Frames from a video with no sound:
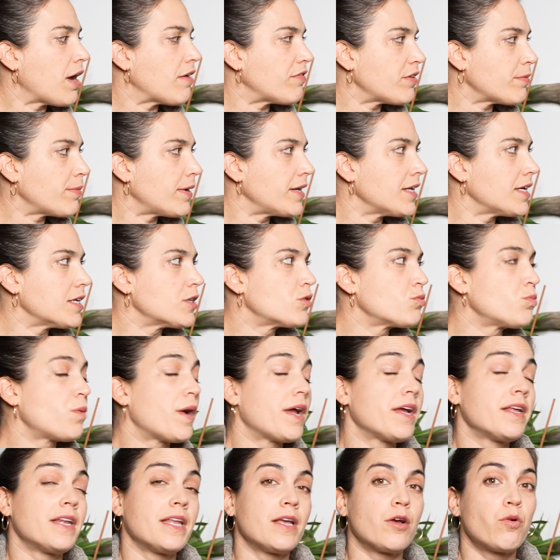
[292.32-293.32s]
everybody is
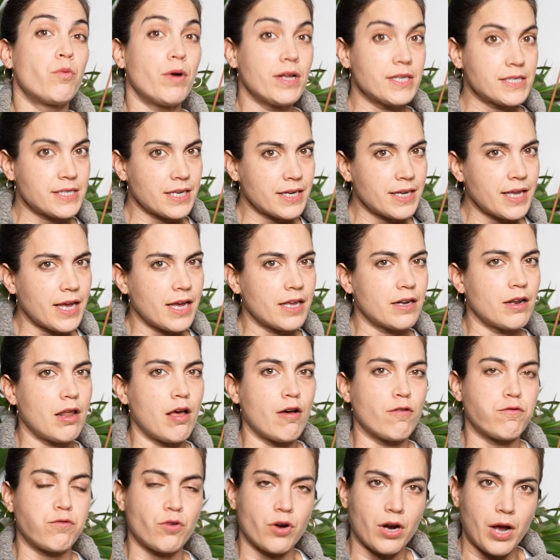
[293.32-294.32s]
waiting once
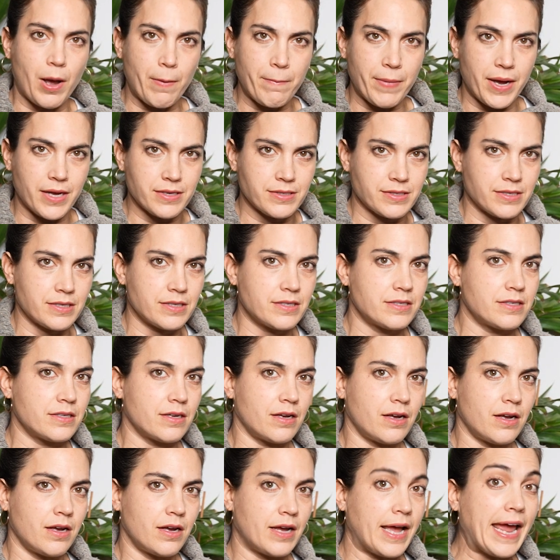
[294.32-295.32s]
again for Hamas's
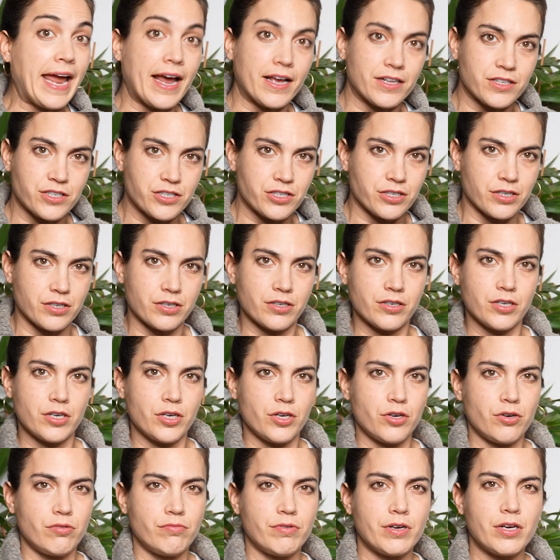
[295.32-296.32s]
answer
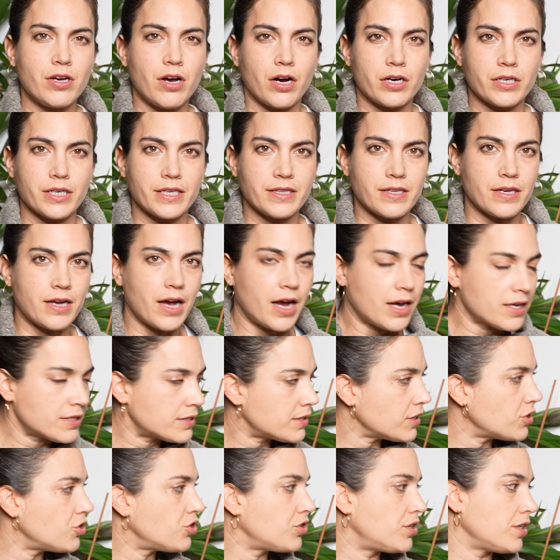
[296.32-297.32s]
regarding the
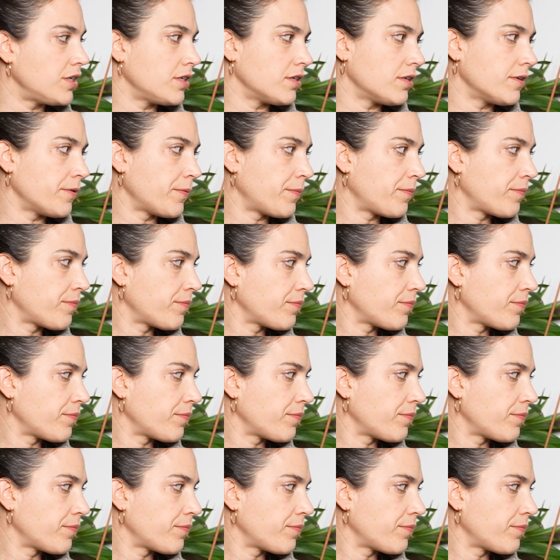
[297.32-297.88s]
hostage deal.